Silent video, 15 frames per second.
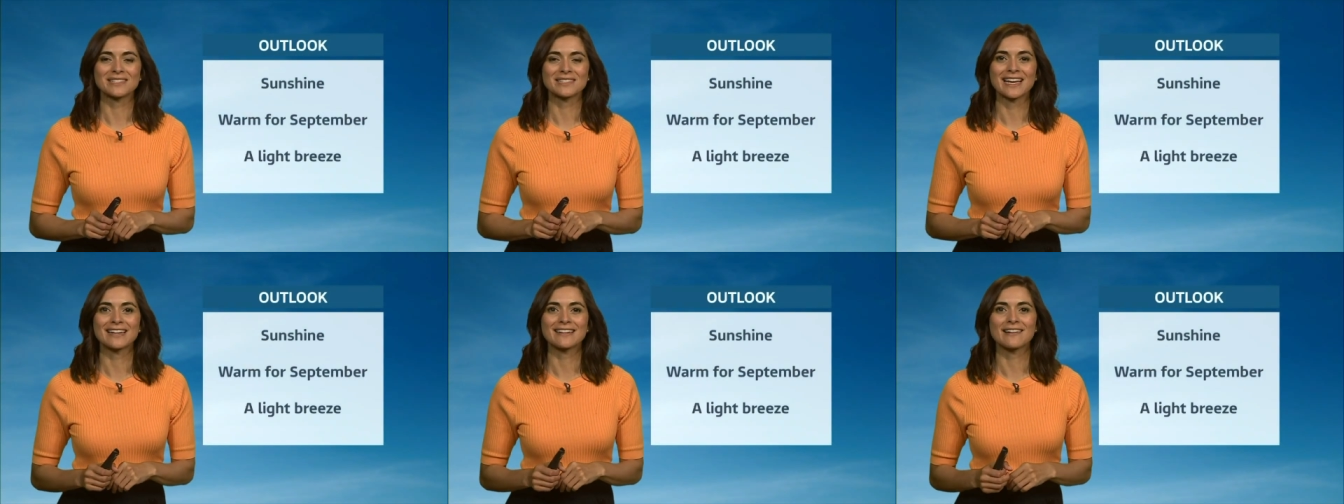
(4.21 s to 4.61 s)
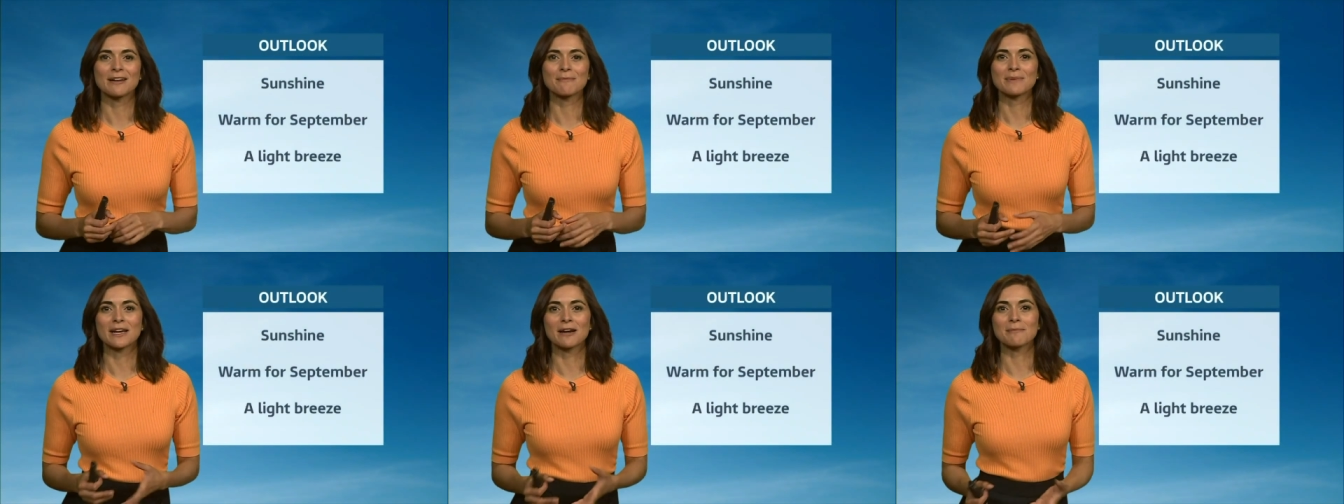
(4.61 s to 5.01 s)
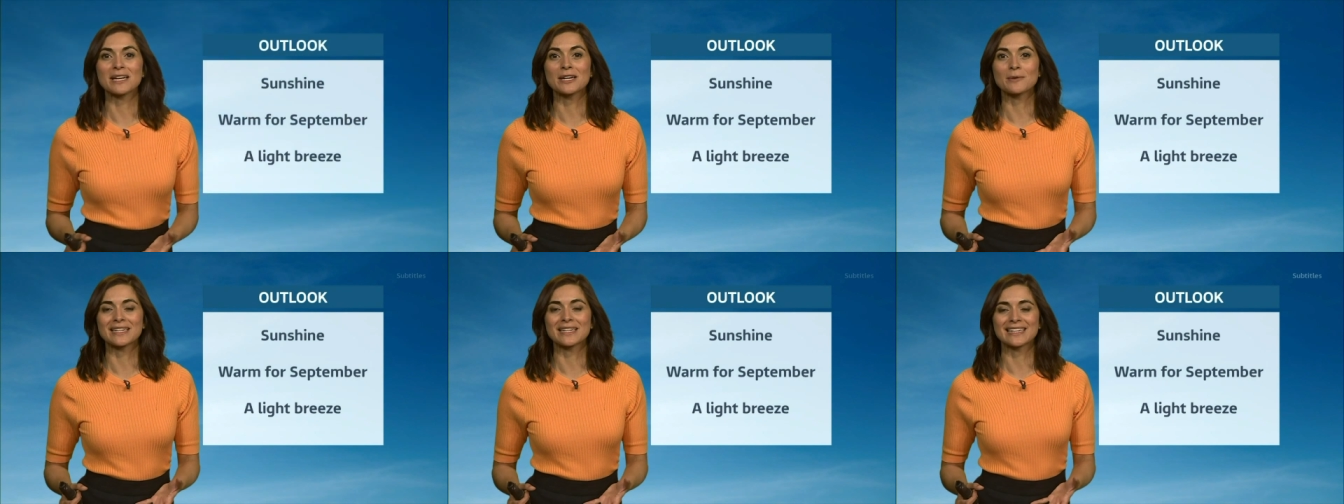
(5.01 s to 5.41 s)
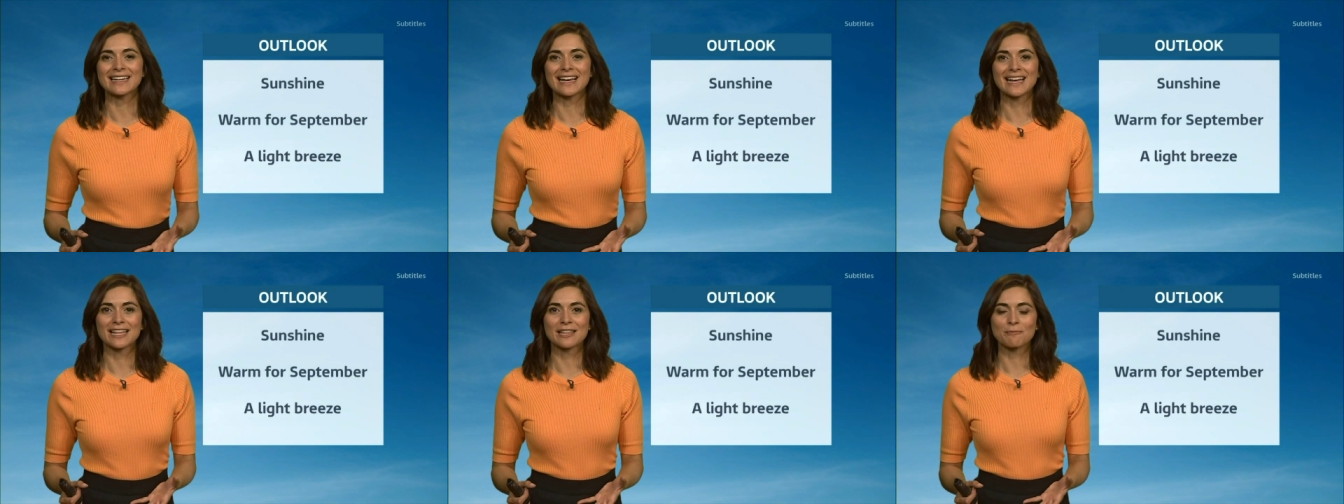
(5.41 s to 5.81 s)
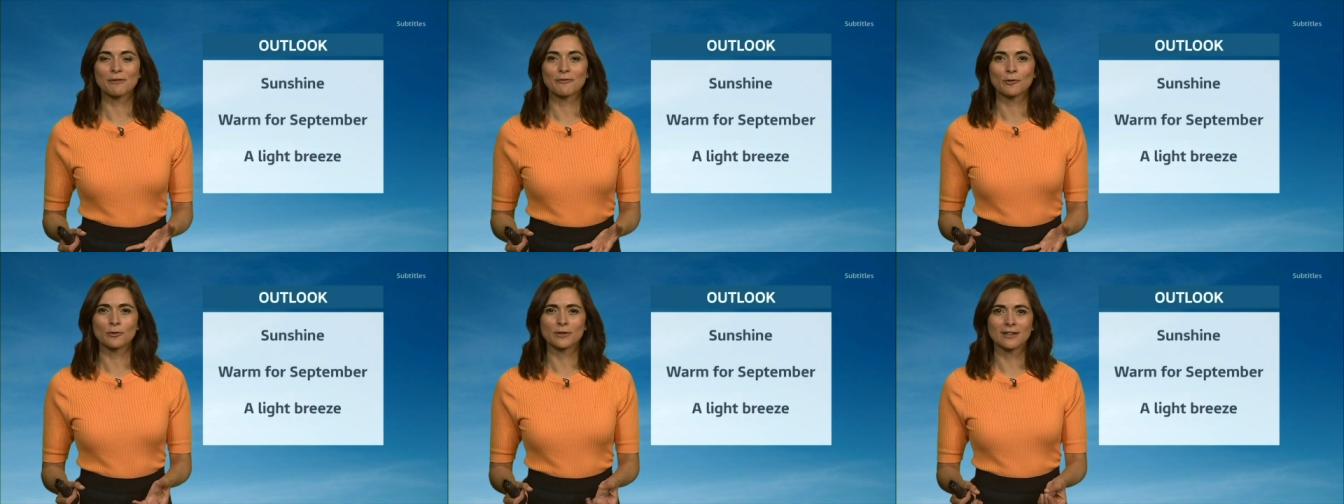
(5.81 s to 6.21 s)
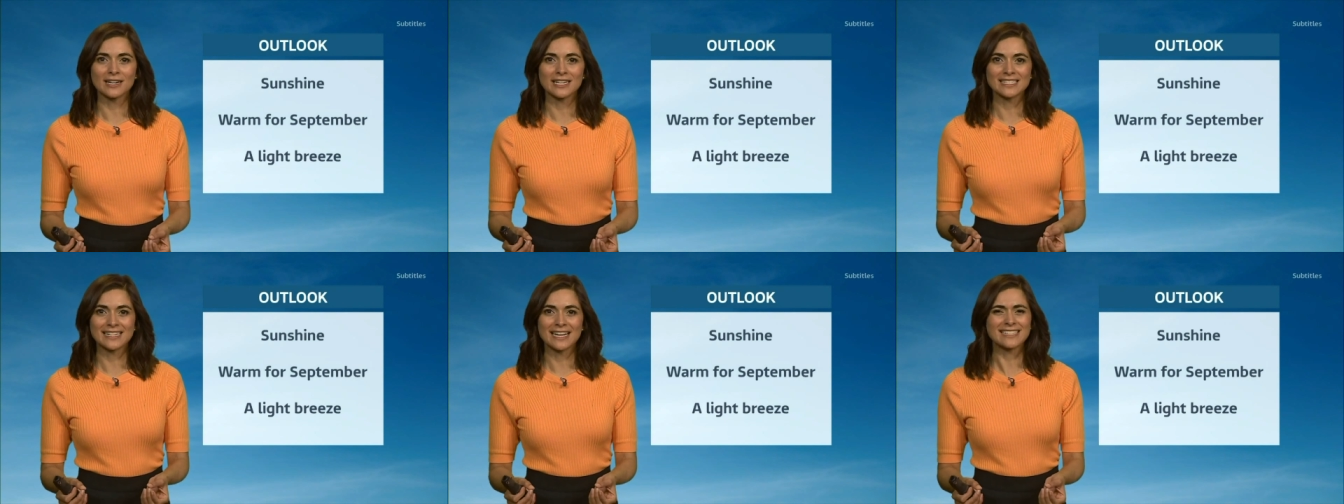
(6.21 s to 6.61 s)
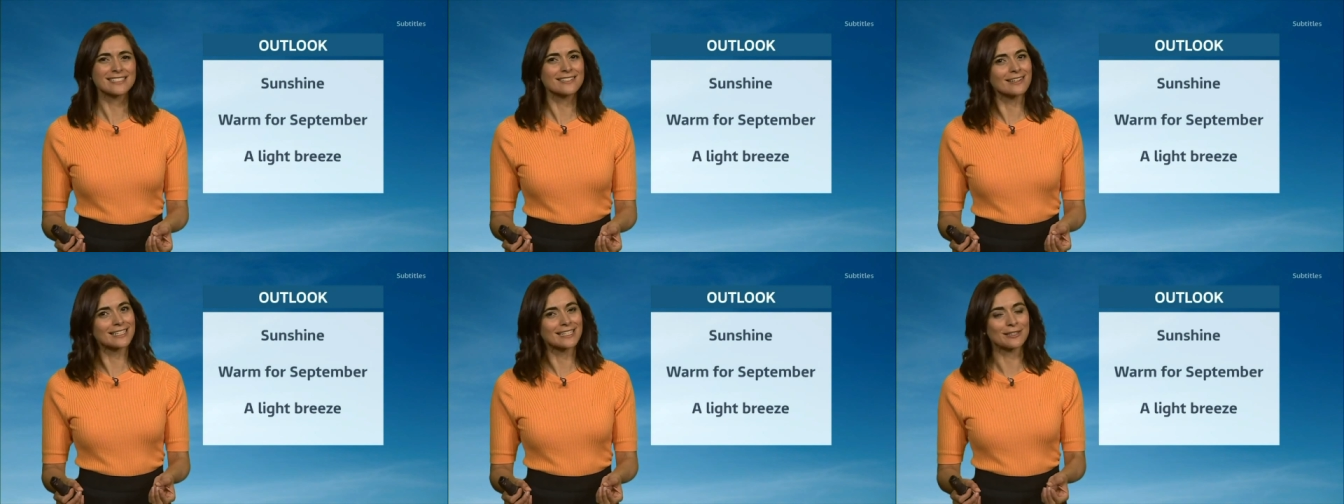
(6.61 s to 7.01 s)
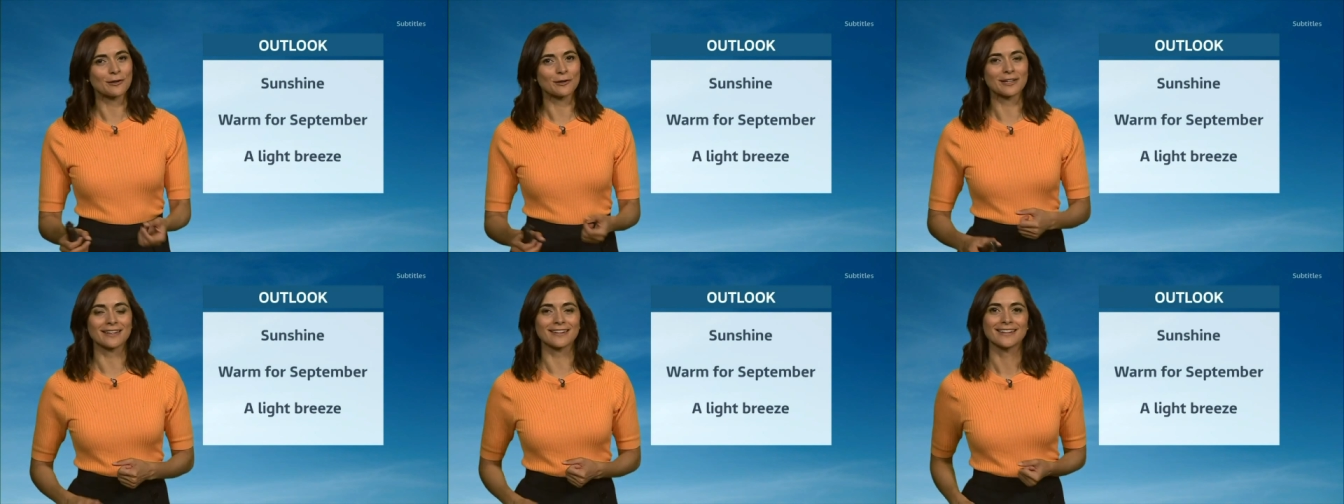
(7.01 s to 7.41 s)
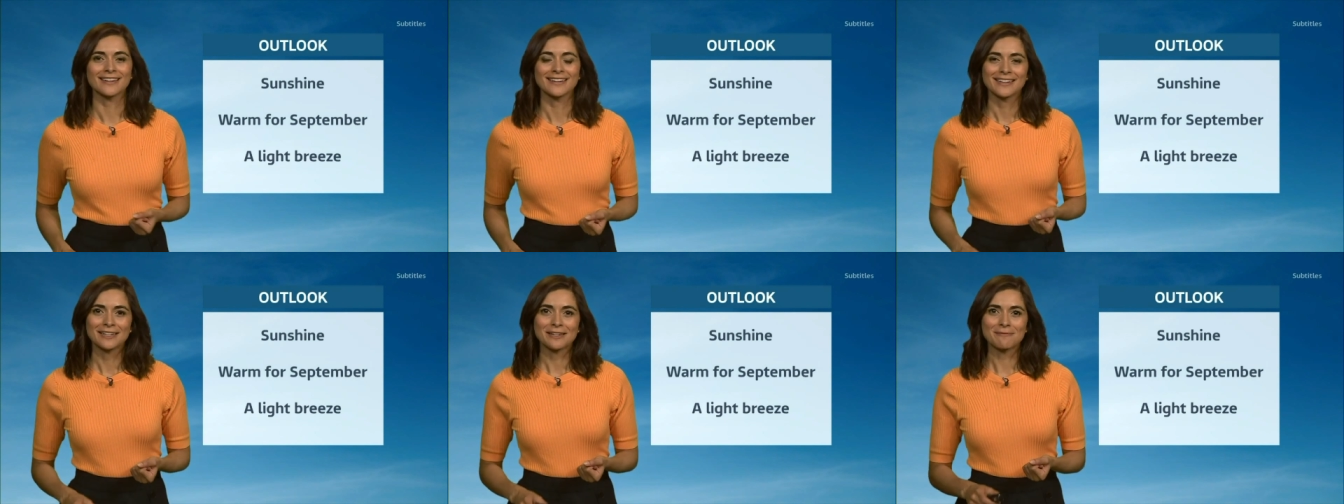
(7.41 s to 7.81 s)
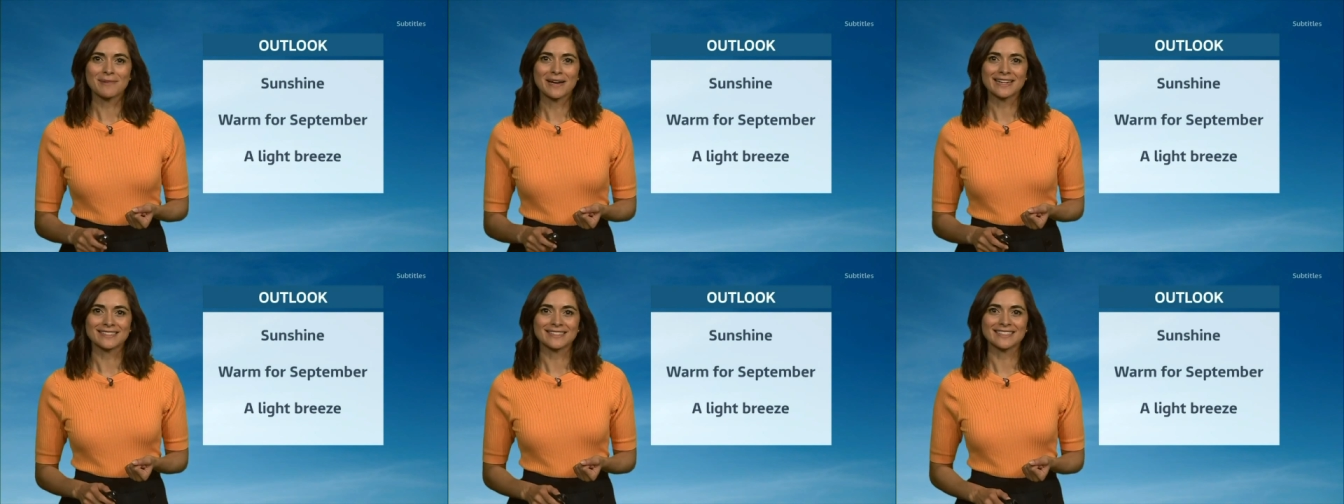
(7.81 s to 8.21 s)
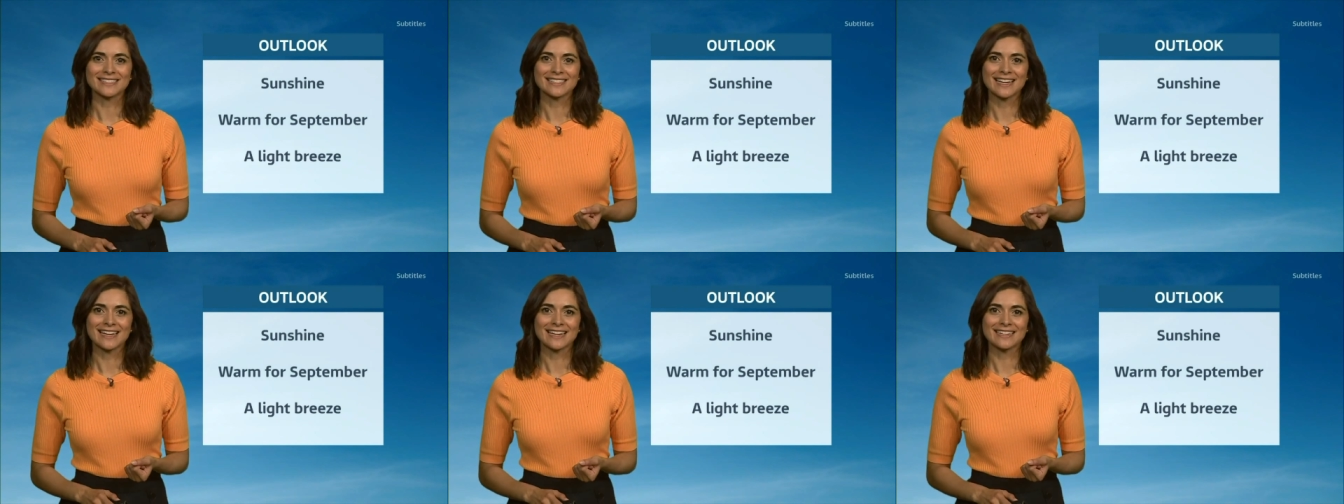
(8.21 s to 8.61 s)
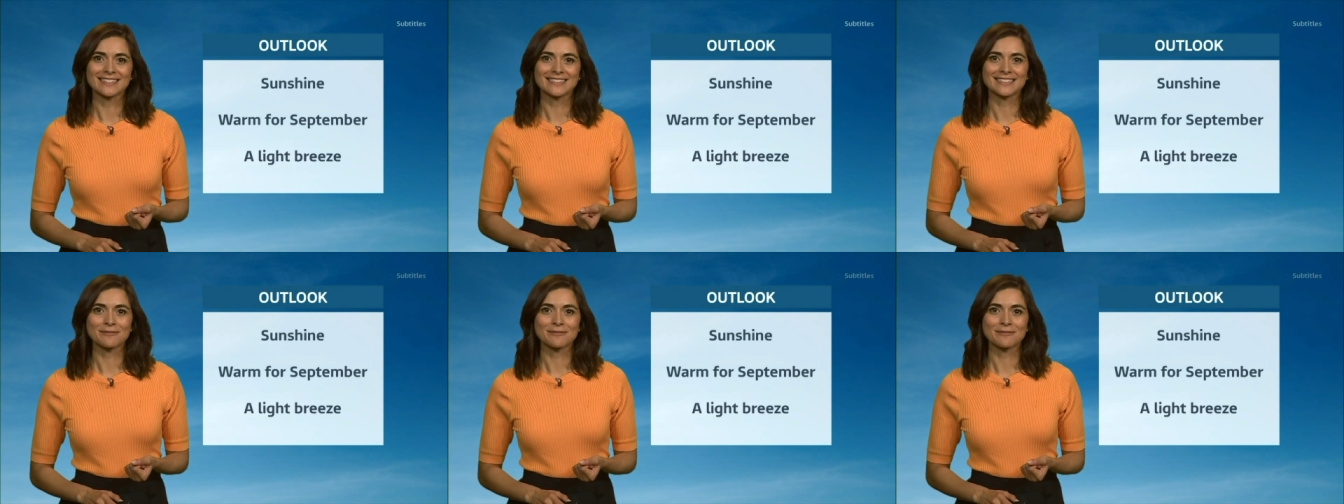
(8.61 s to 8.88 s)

Day and night become equal in length before the nights get slightly longer compared to the days.